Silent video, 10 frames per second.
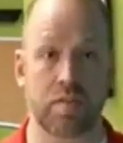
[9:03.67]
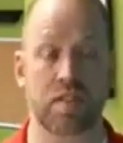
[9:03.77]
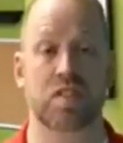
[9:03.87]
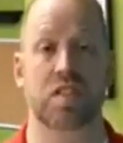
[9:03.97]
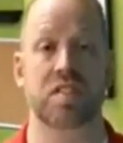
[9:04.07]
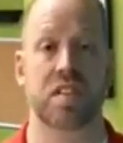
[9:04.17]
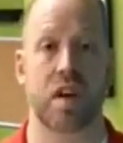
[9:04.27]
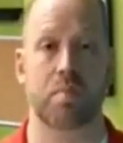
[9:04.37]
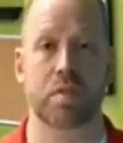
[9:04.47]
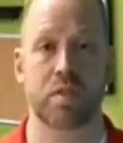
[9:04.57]
It's just an
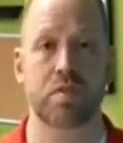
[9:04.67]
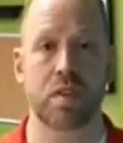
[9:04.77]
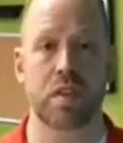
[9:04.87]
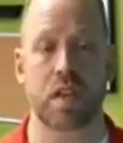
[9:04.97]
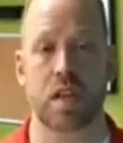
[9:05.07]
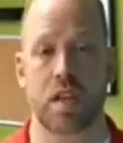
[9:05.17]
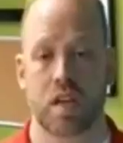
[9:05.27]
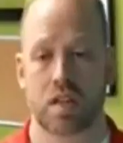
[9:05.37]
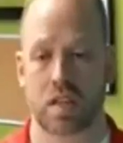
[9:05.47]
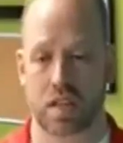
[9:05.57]
opportunity
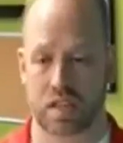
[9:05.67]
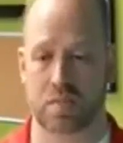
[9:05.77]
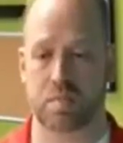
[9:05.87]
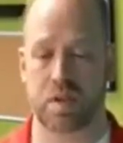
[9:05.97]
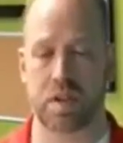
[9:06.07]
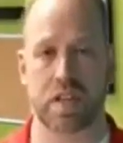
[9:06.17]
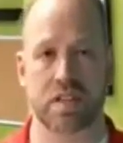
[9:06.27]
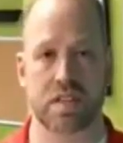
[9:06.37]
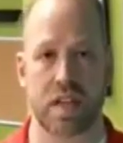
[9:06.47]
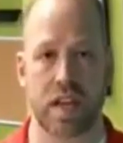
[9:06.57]
to experience